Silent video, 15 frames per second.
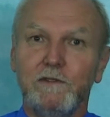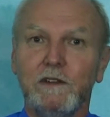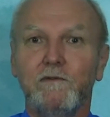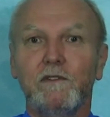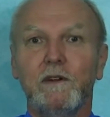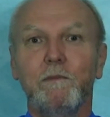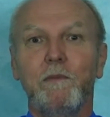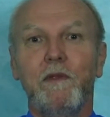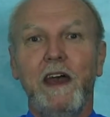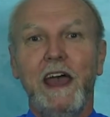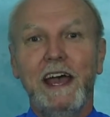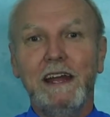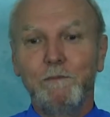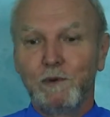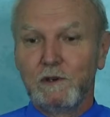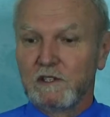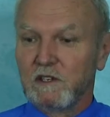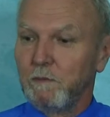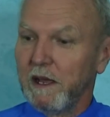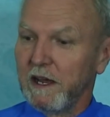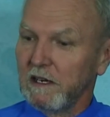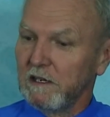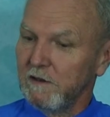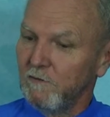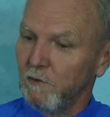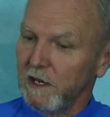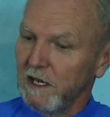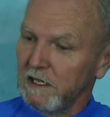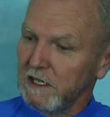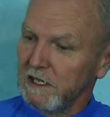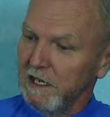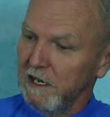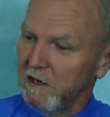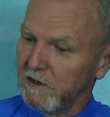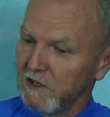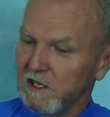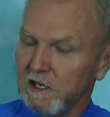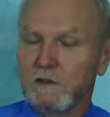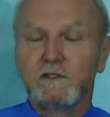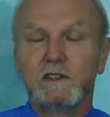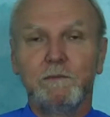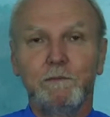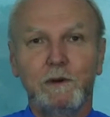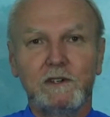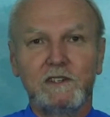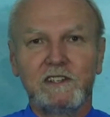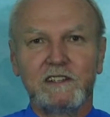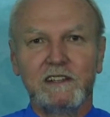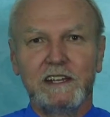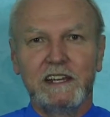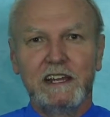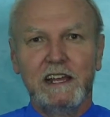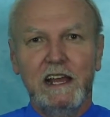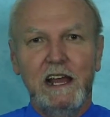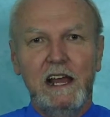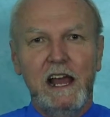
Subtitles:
And from that perspective, we can see ourselves impersonally.